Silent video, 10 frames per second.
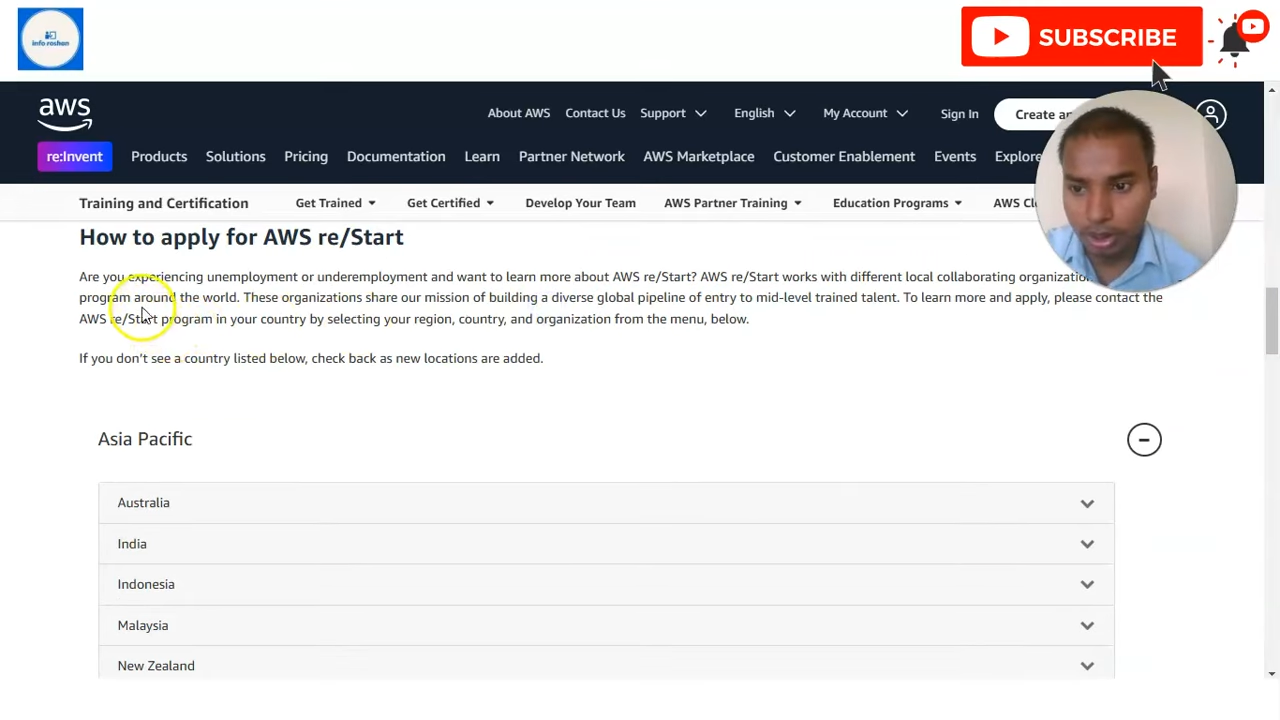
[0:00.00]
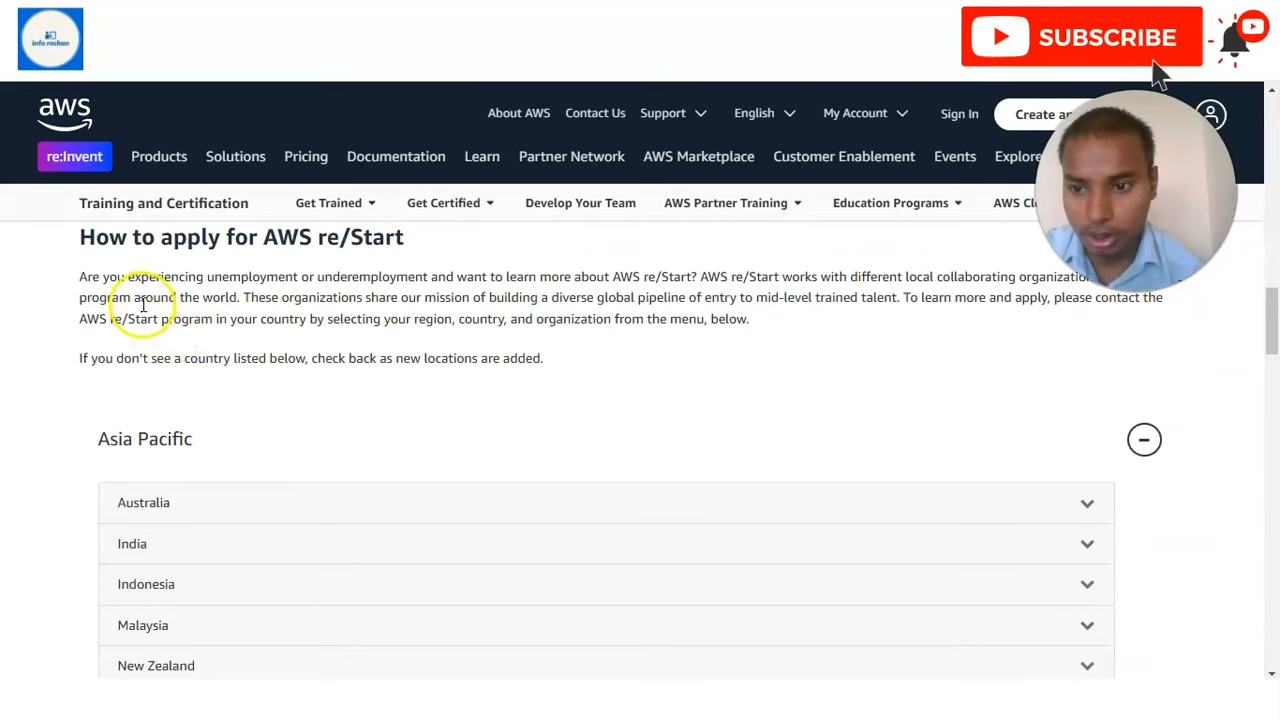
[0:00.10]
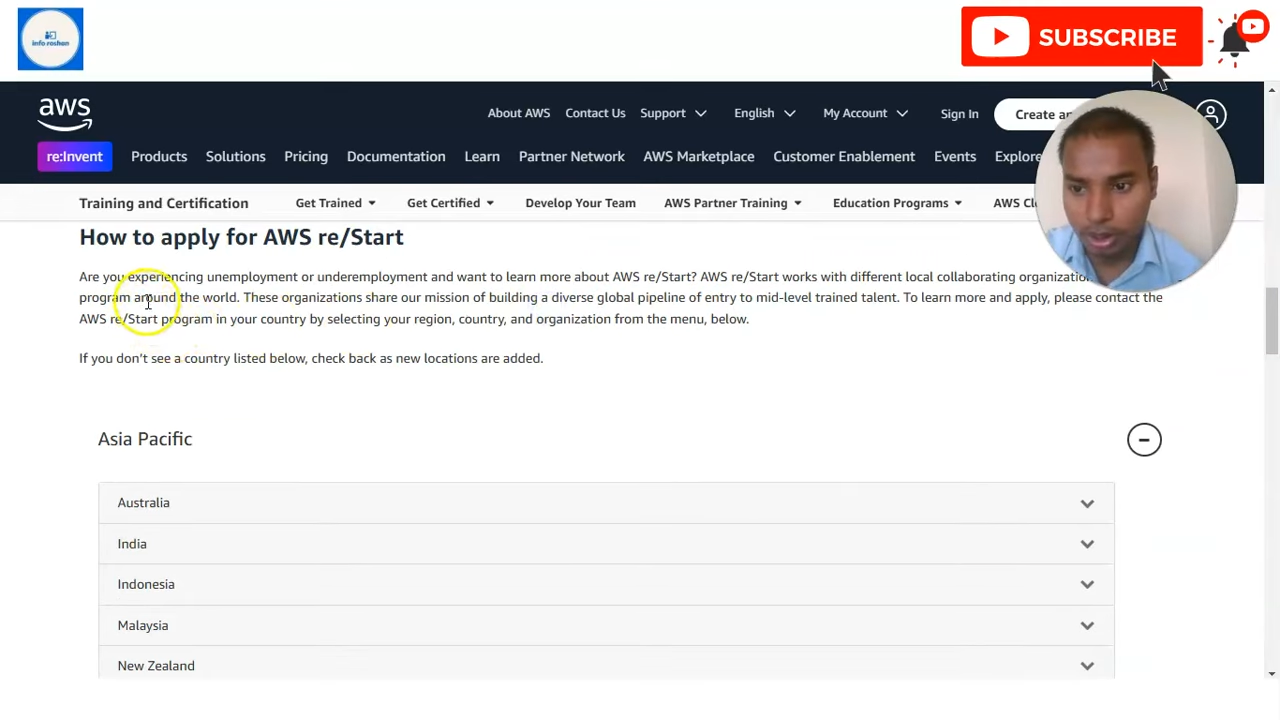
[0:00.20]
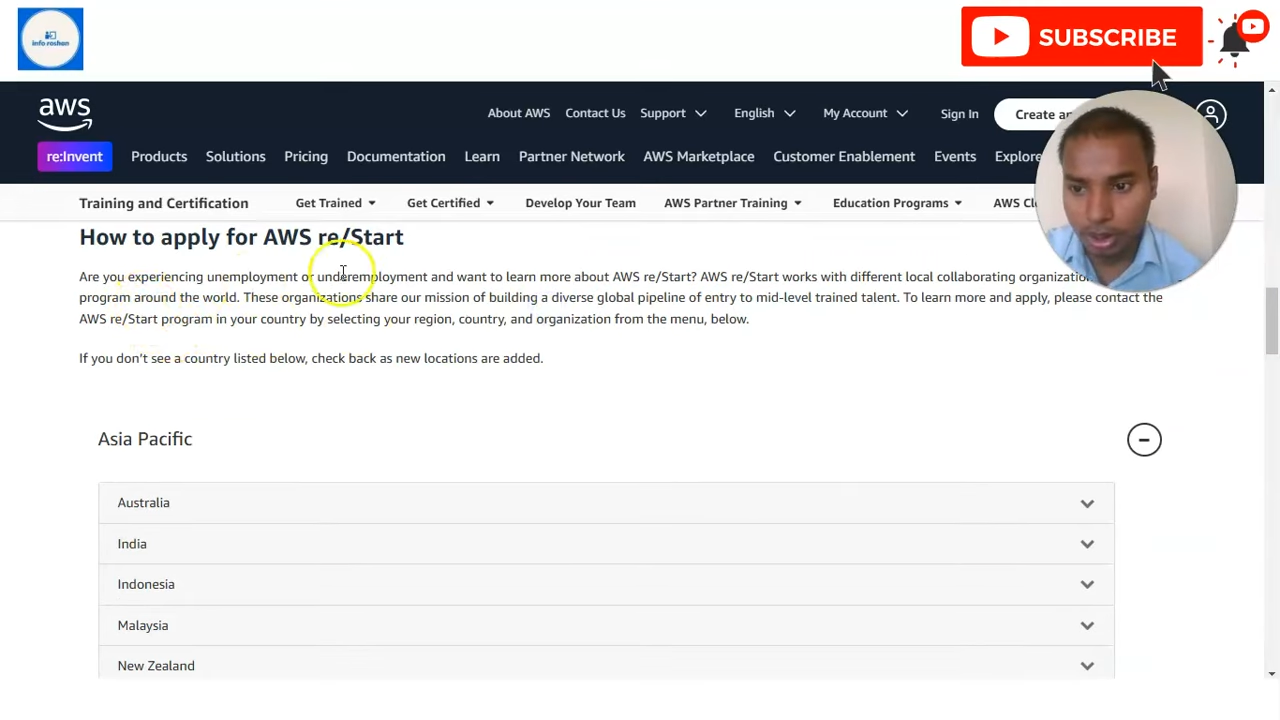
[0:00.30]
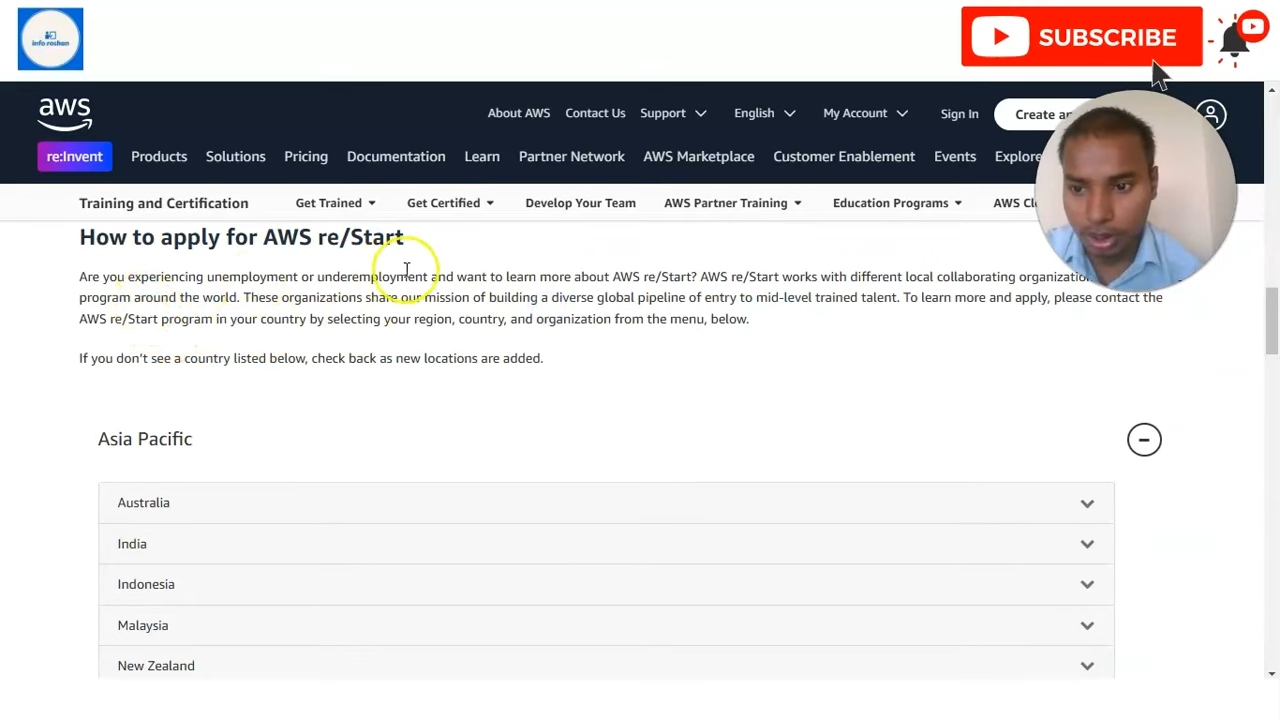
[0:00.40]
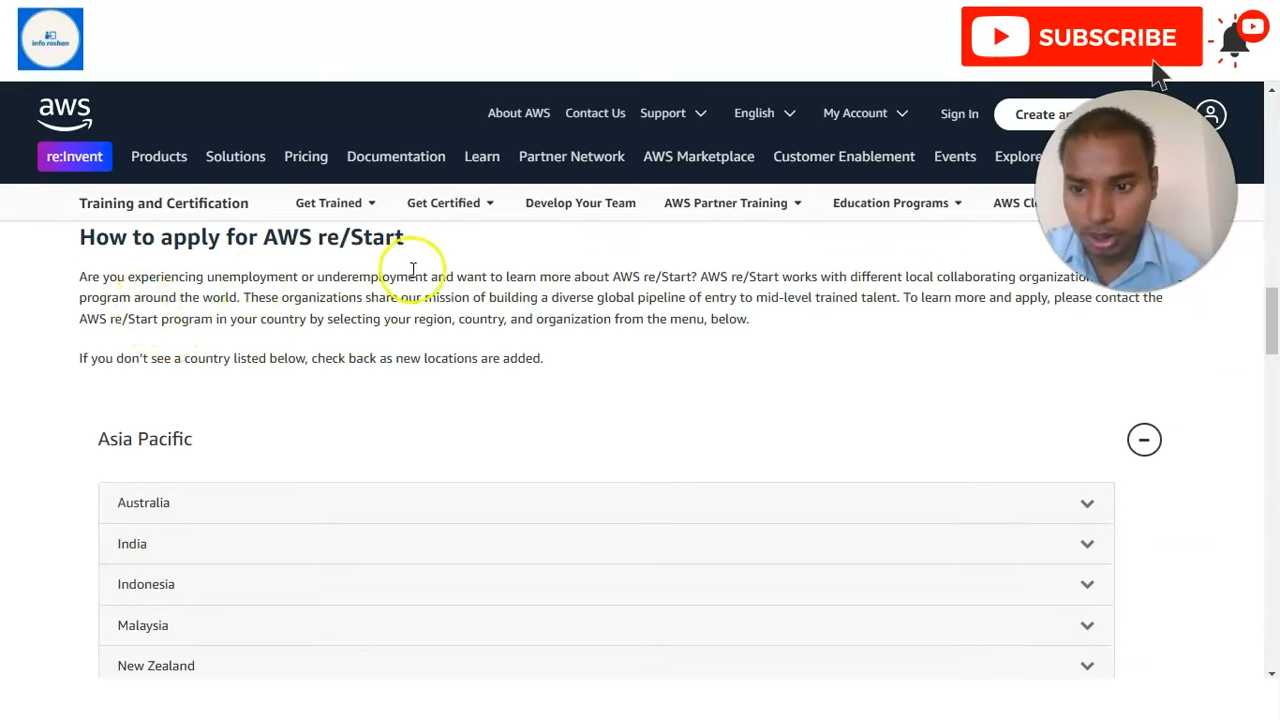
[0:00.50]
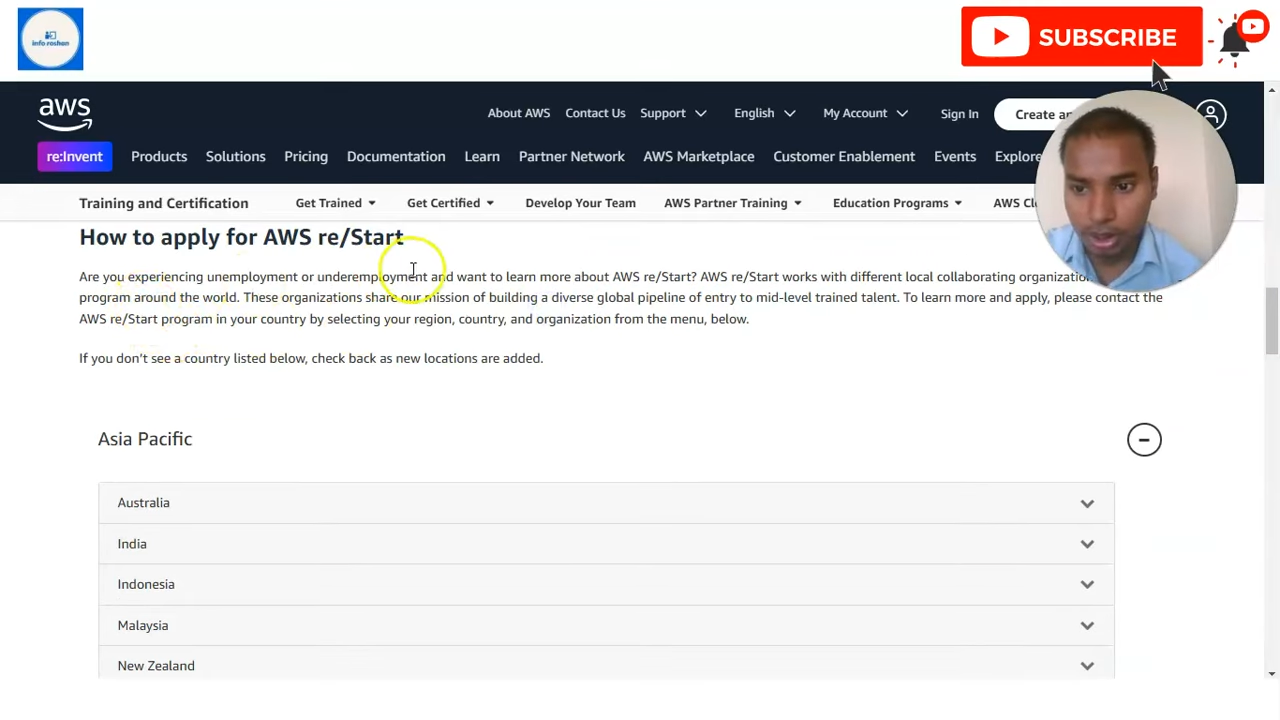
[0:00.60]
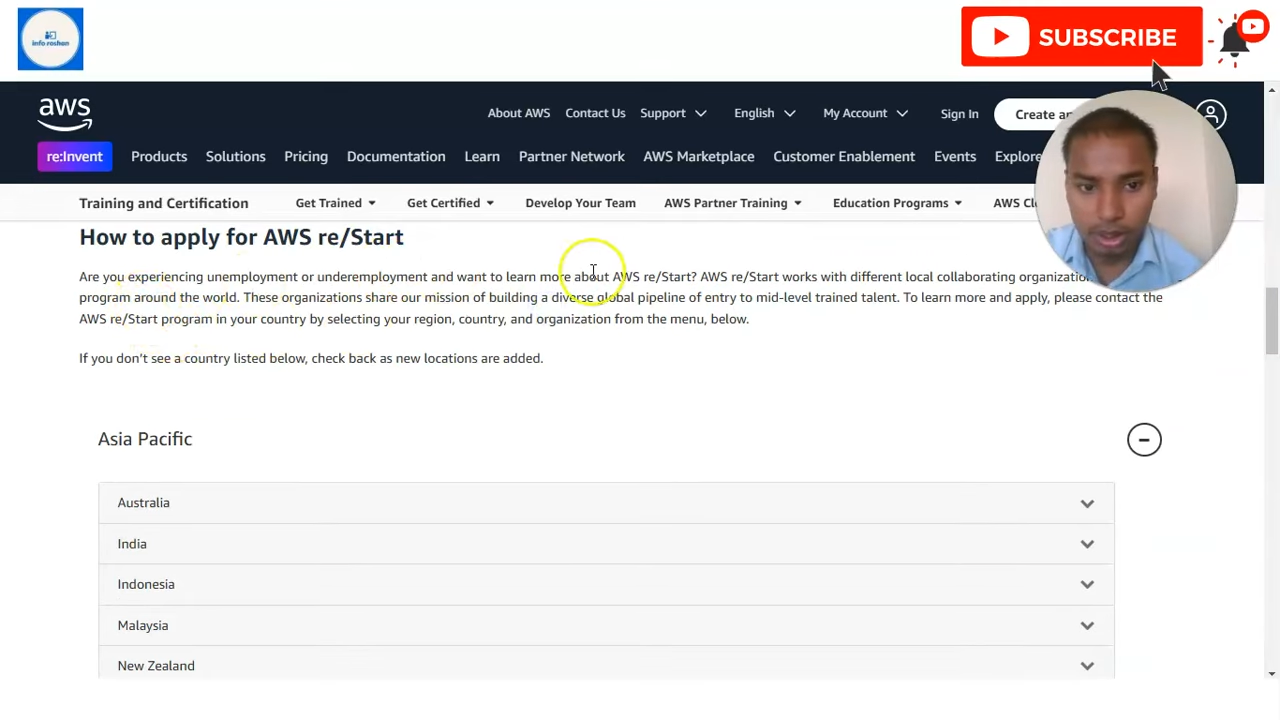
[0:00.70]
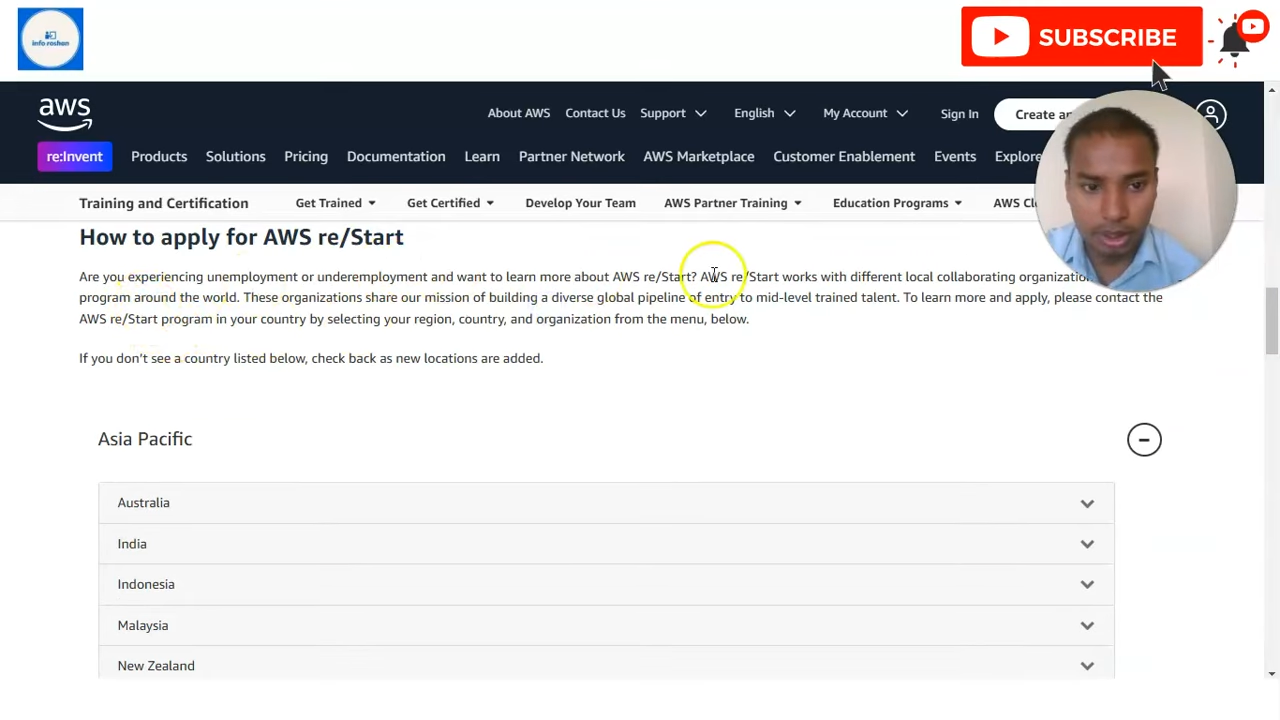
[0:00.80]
and